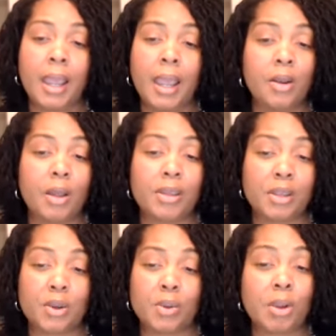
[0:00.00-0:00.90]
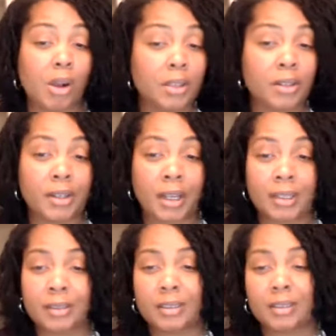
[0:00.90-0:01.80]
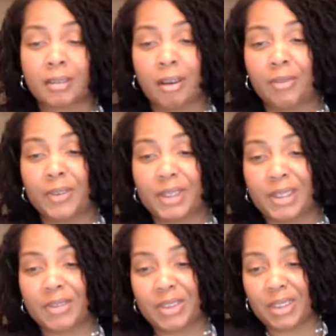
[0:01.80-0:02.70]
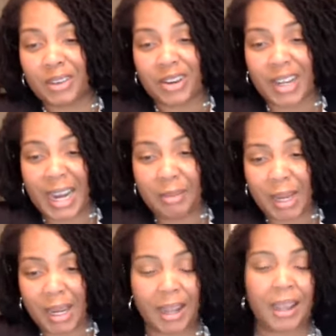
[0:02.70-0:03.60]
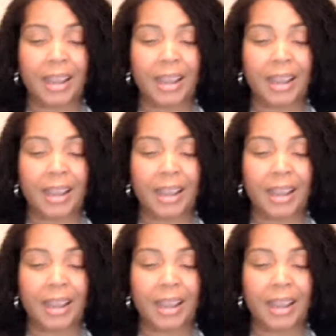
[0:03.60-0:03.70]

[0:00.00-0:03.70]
and also call your doctor's office, even though they're going to hate me.